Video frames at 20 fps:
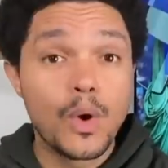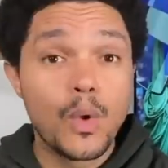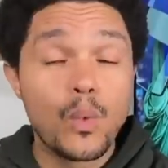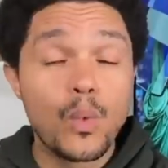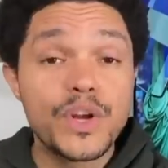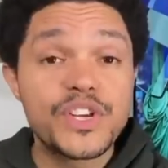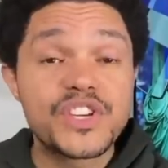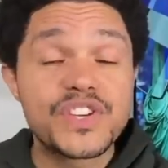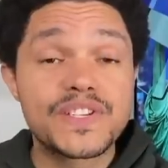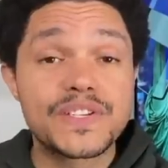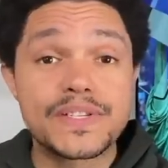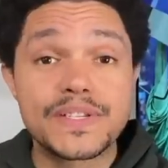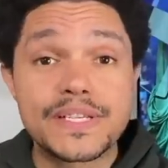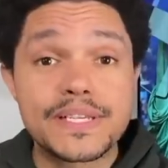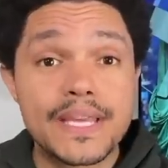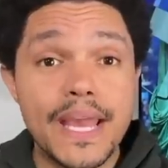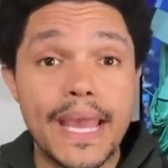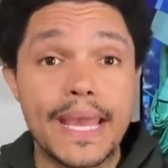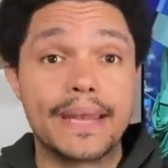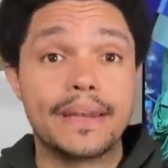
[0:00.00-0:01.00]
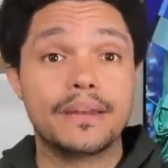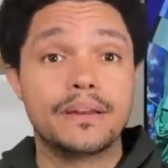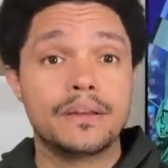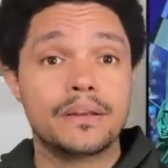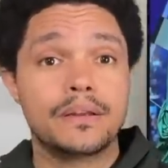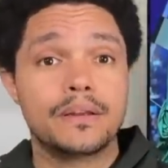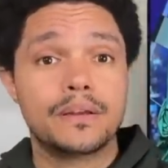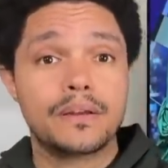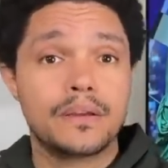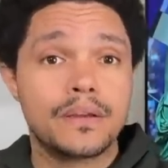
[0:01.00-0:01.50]
which is insane.
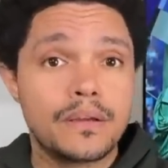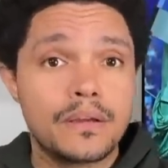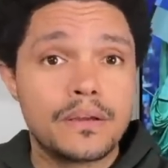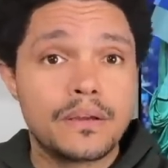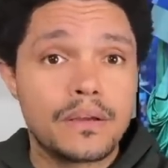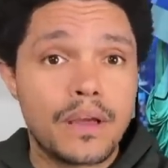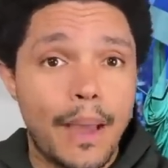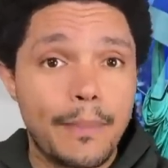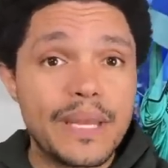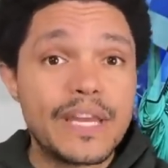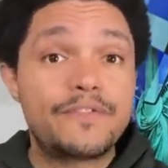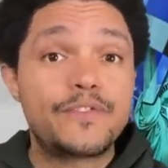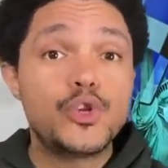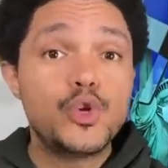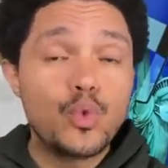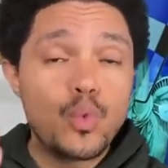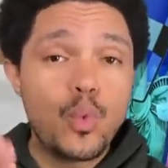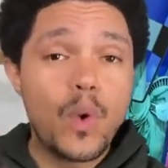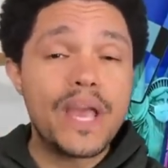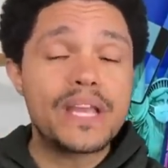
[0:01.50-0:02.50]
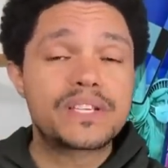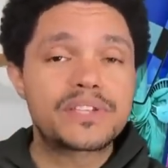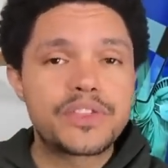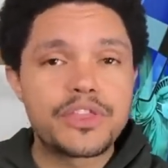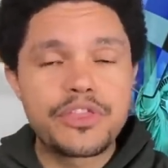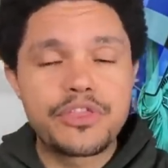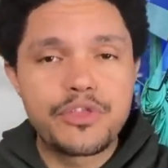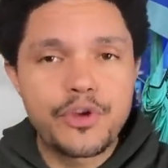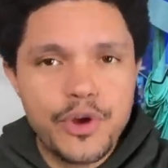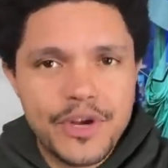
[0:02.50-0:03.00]
I mean, if you waste
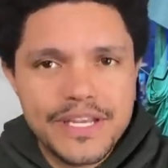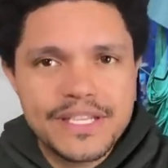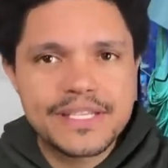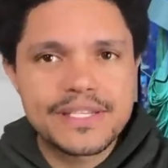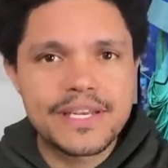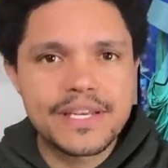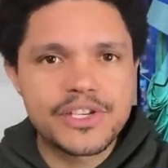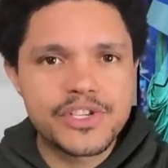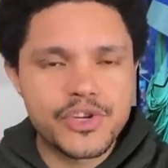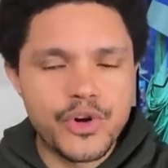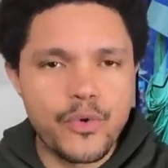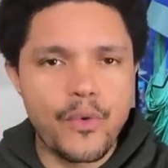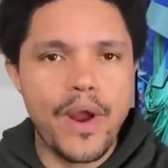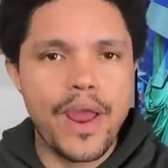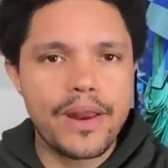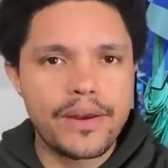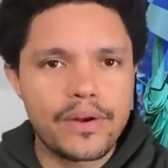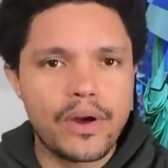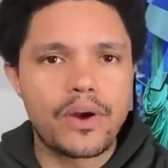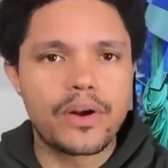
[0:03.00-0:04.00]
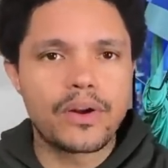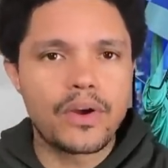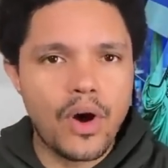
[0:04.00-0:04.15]
36 grand on